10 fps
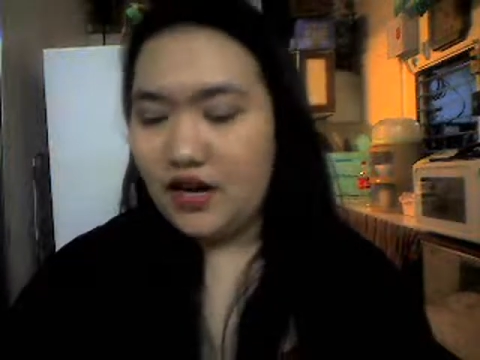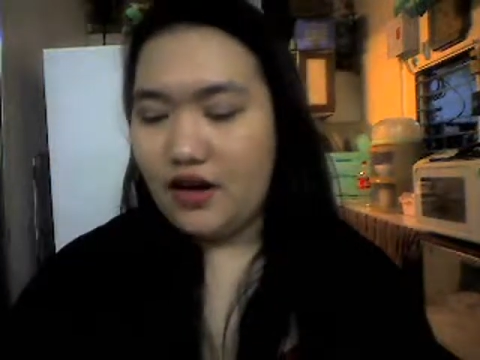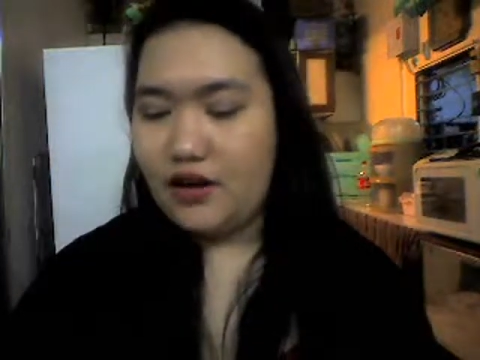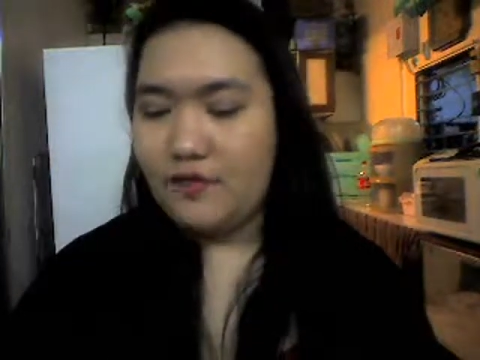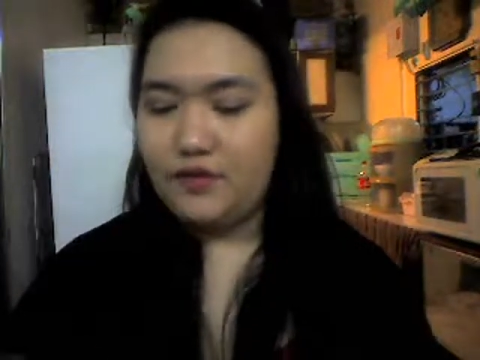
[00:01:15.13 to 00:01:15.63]

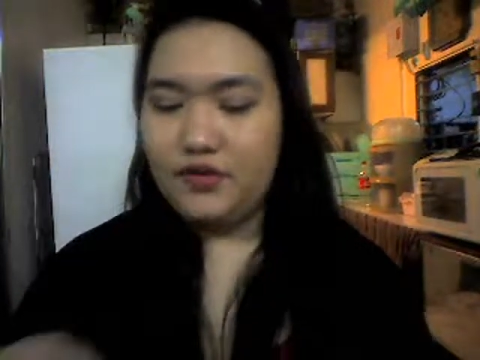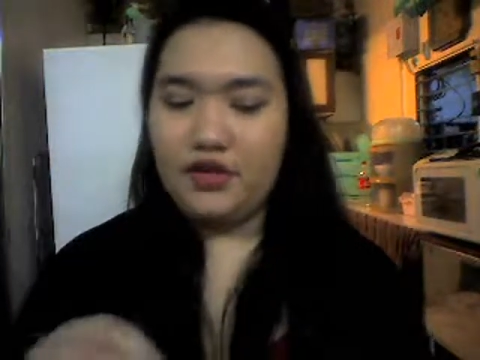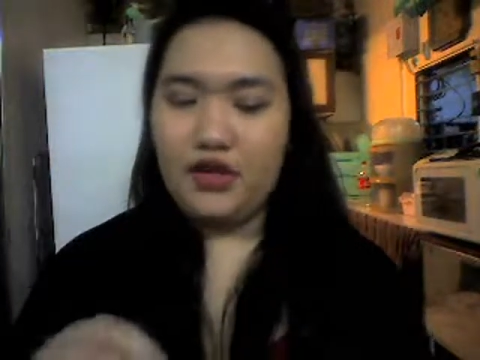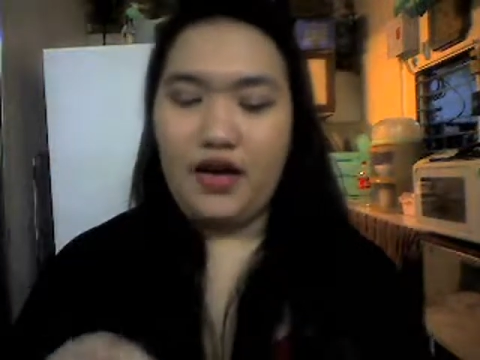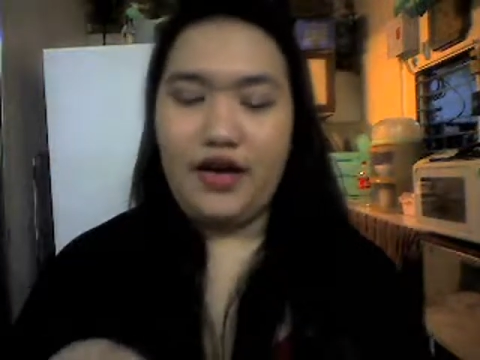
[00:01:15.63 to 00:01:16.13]

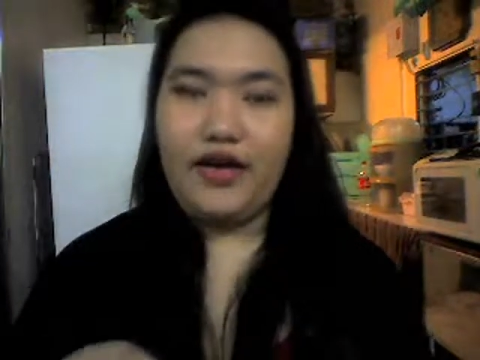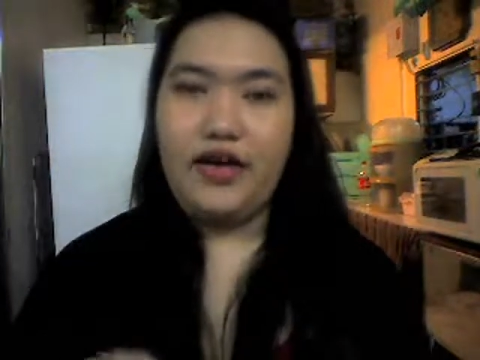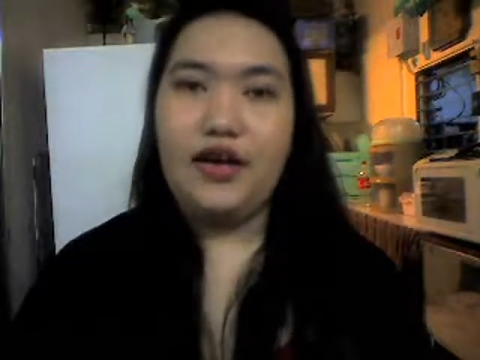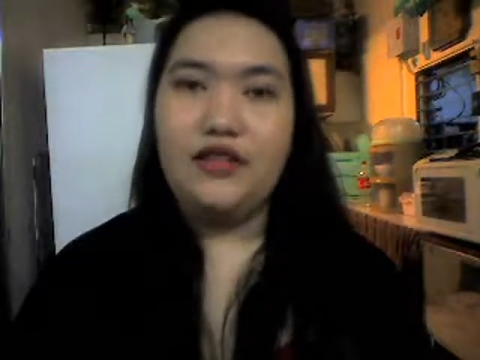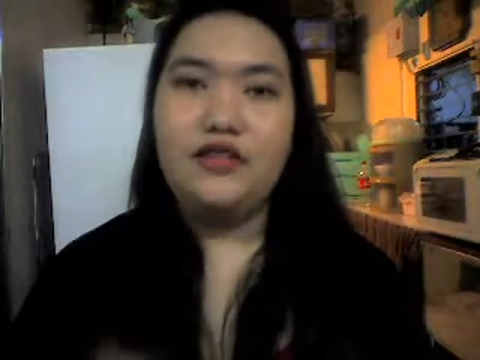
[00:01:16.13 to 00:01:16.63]
I
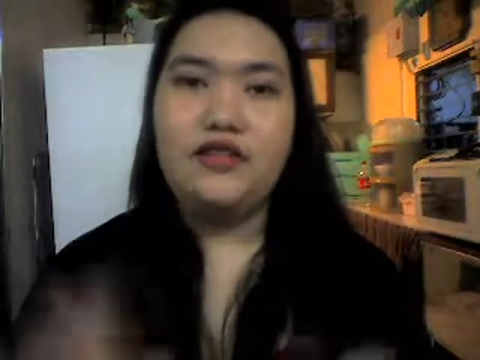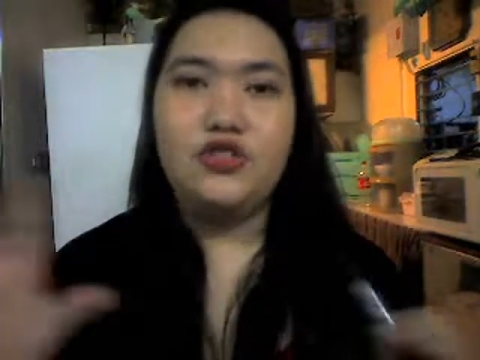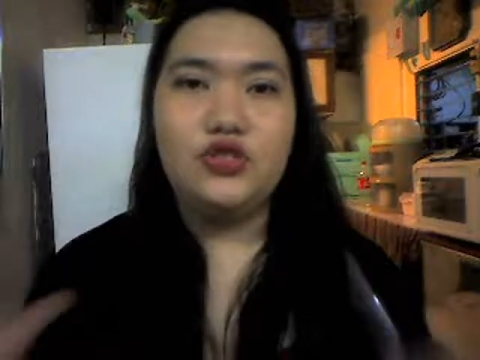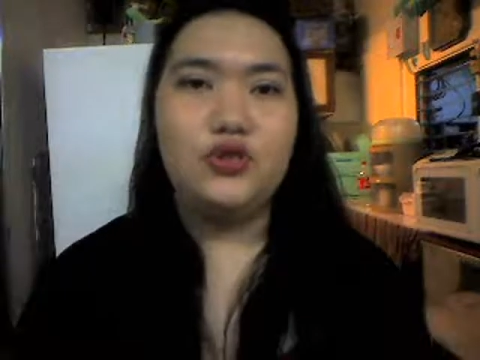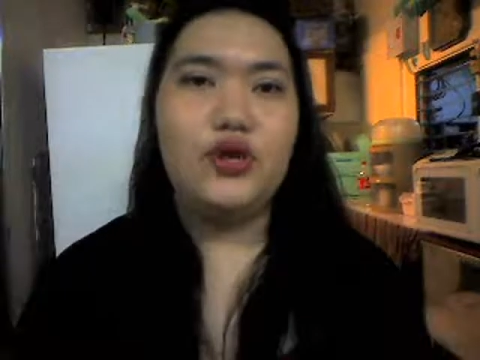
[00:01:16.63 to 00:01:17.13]
had this
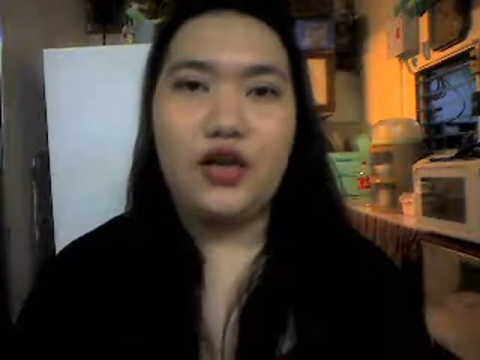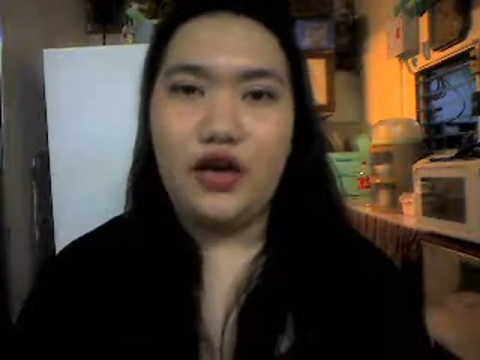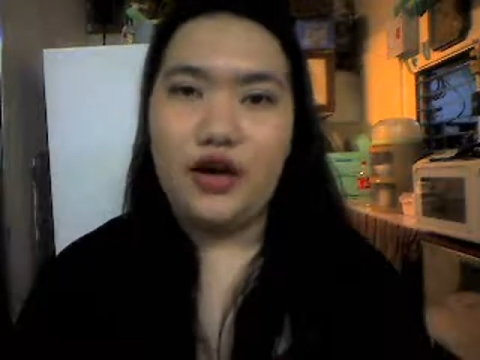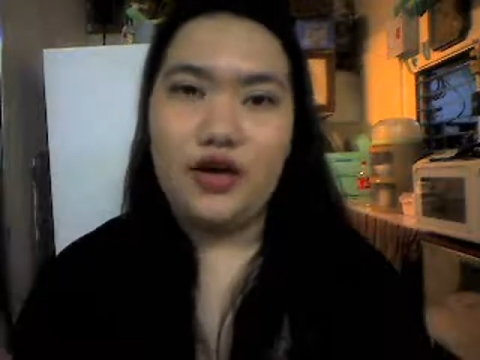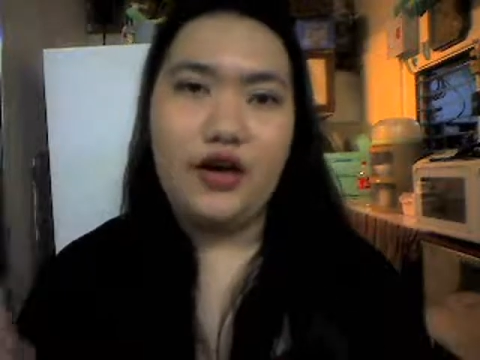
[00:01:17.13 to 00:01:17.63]
trick
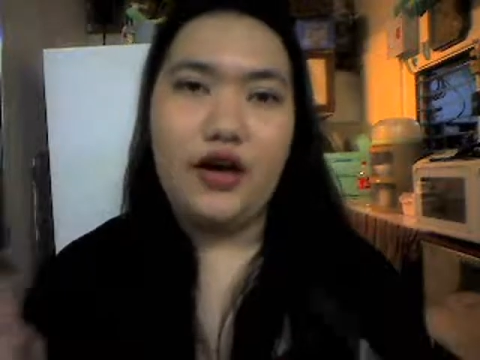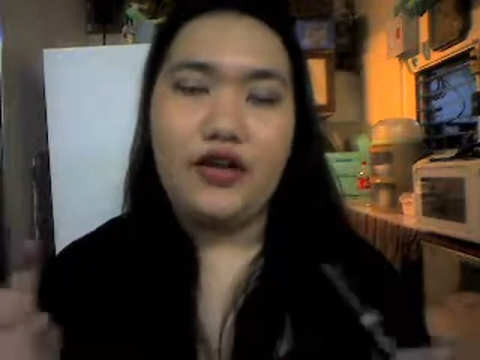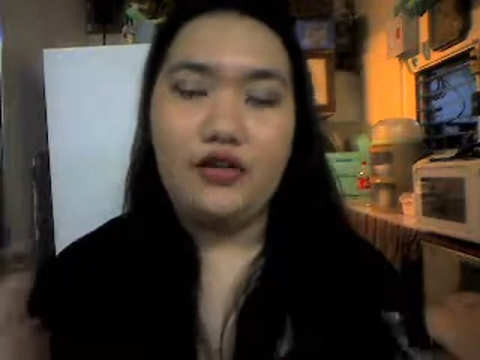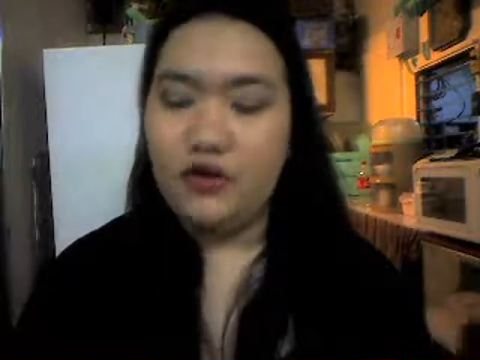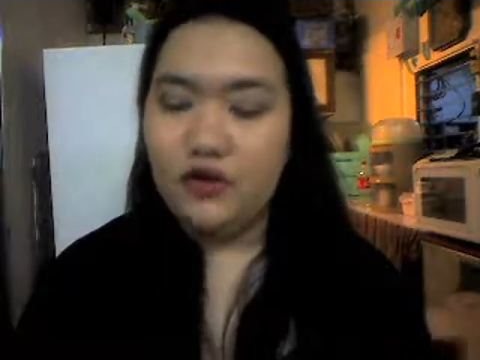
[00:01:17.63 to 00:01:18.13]

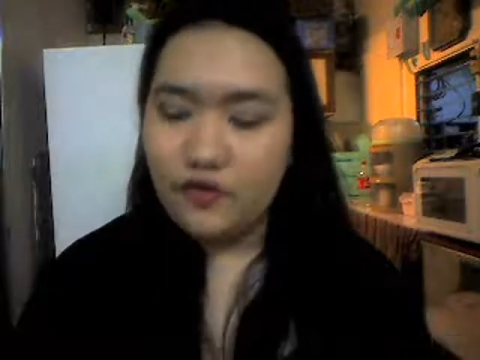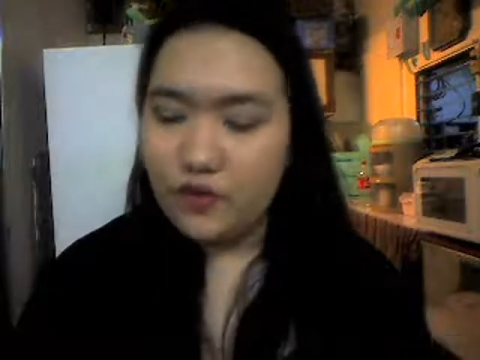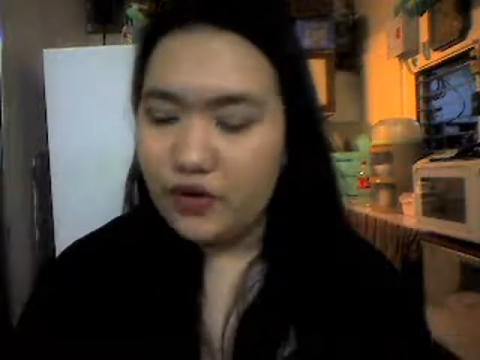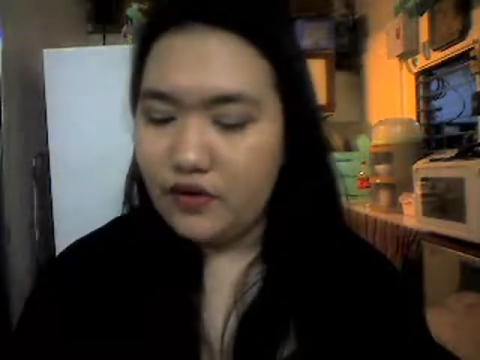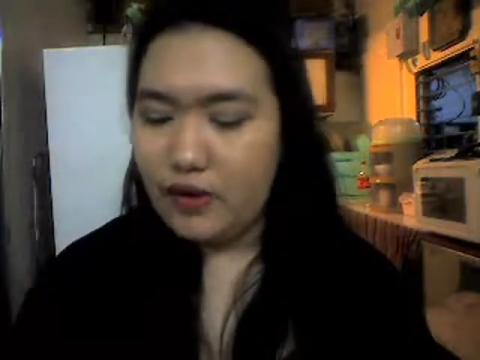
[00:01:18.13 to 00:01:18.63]
I learned
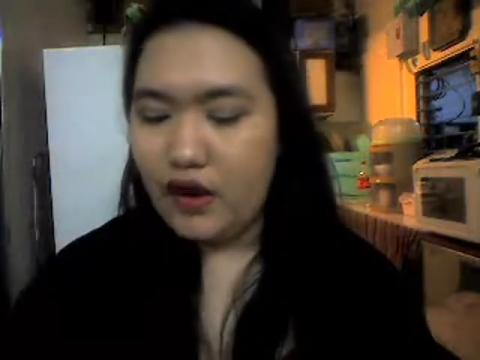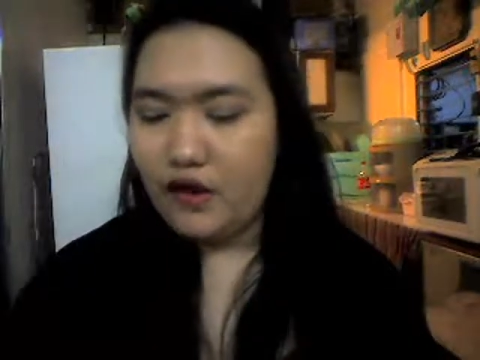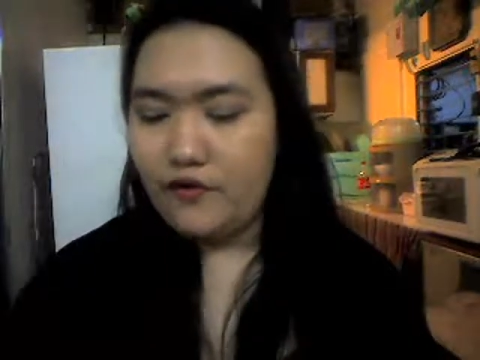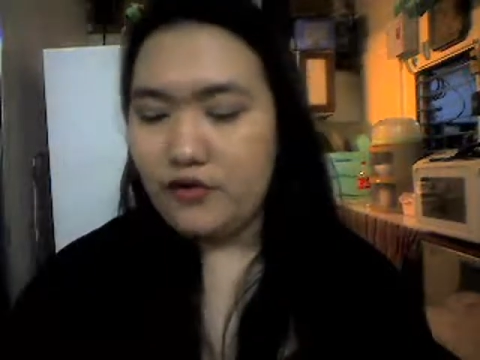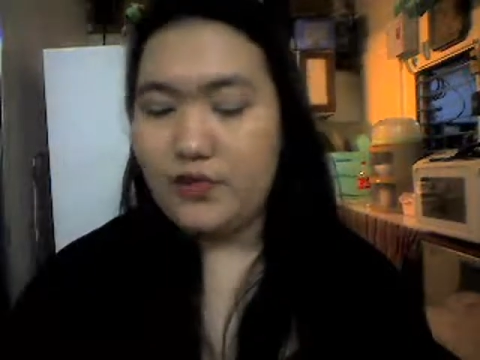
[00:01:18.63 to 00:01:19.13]
from one of my office